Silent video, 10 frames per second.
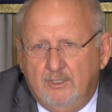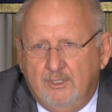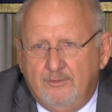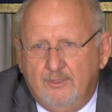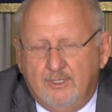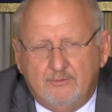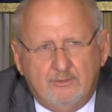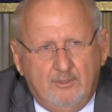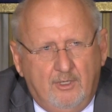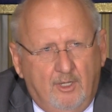
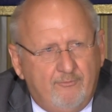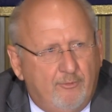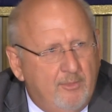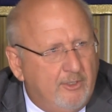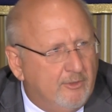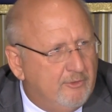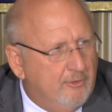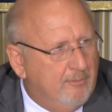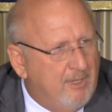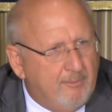that's unfamiliar
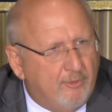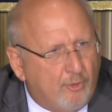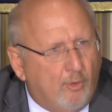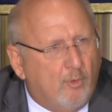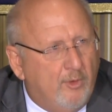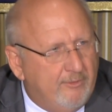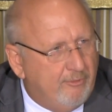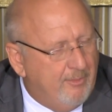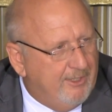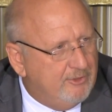to you, maybe thermal
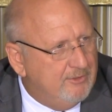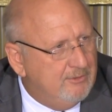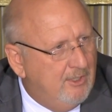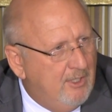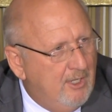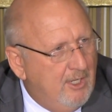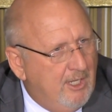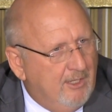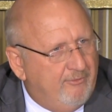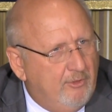information,
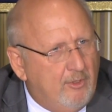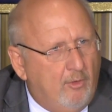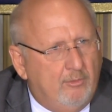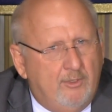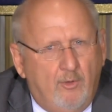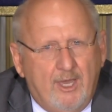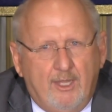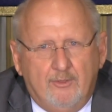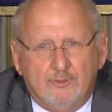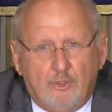and if you don't know
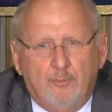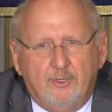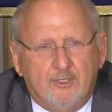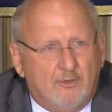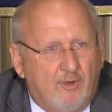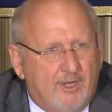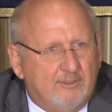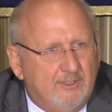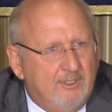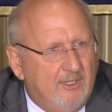how to interpret it
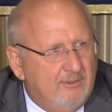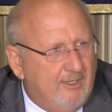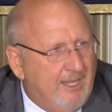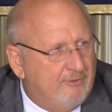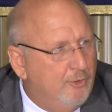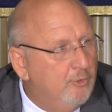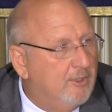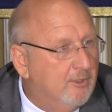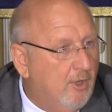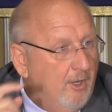correctly, then that too
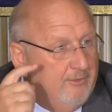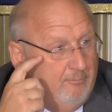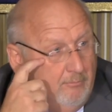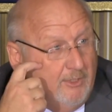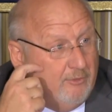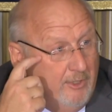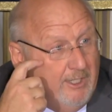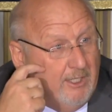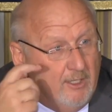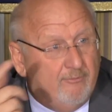can cause
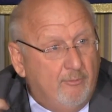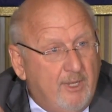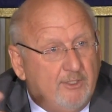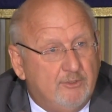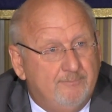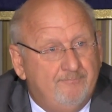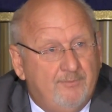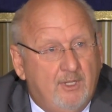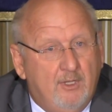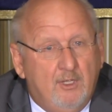misleading information.
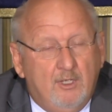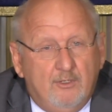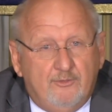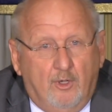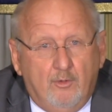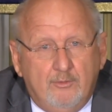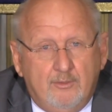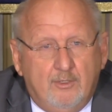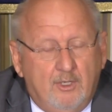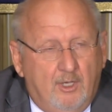
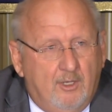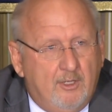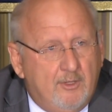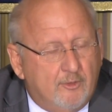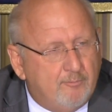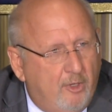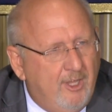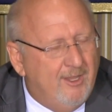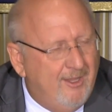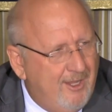So
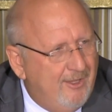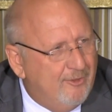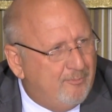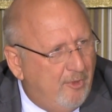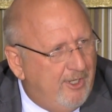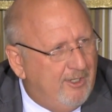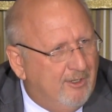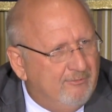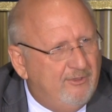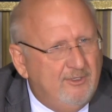there's plenty
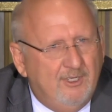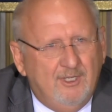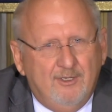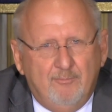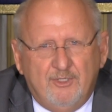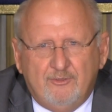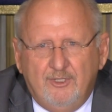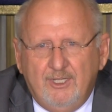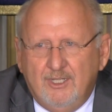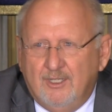of
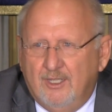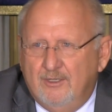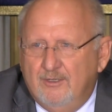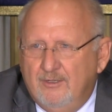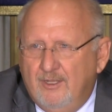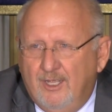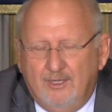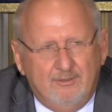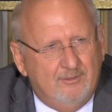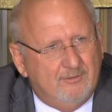misleading
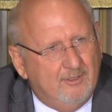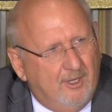and